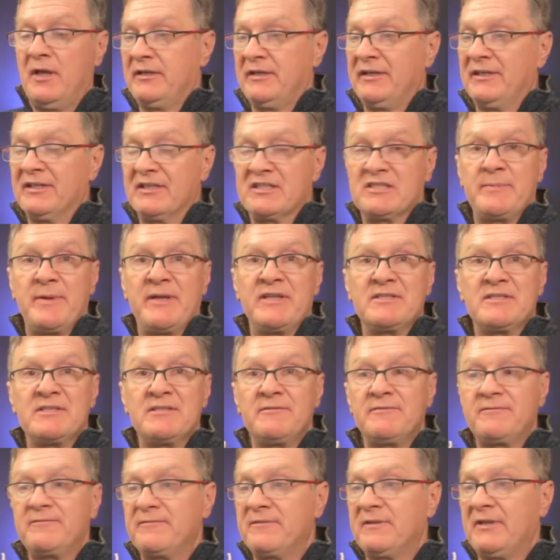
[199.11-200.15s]

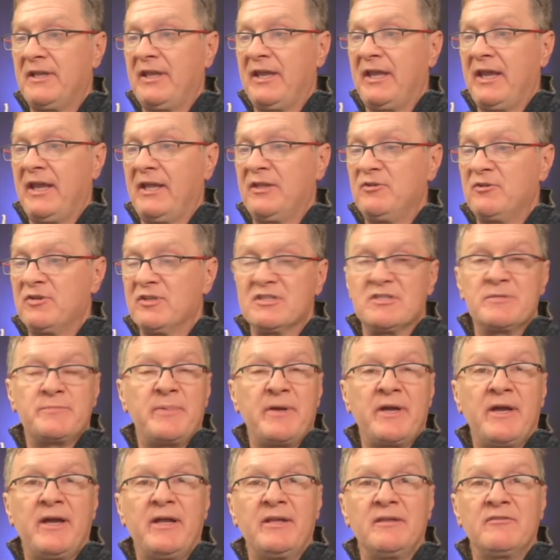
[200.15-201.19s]
inexpensive, and you can
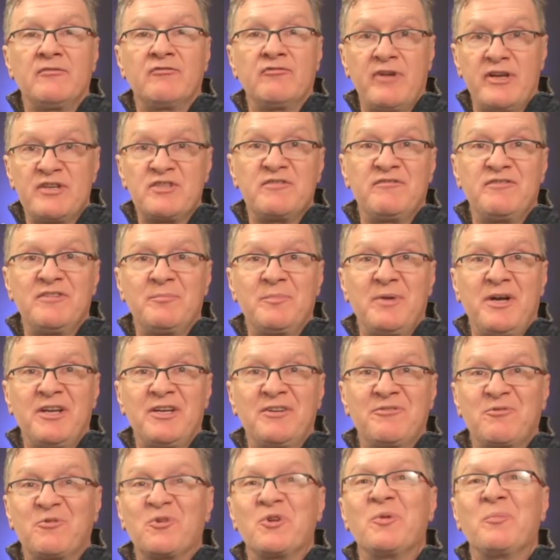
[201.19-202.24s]
spend the rest of the money
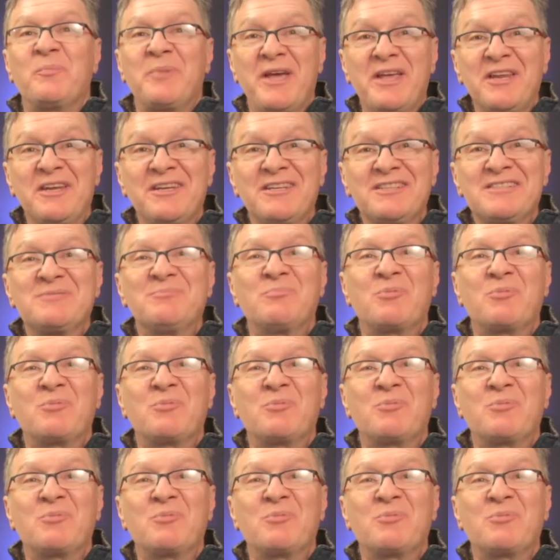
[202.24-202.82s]
for your paintings,